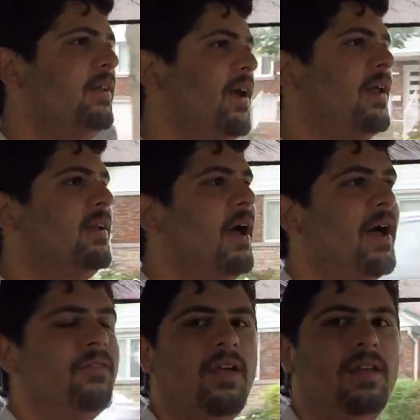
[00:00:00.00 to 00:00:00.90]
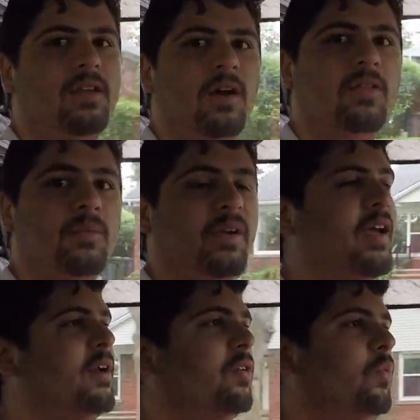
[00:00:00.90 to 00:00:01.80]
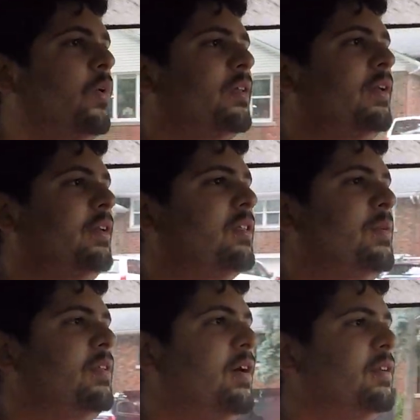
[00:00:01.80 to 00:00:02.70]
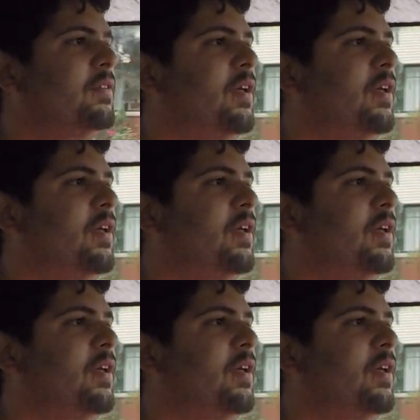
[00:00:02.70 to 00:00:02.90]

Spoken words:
and have any other mechanical work that needs to be done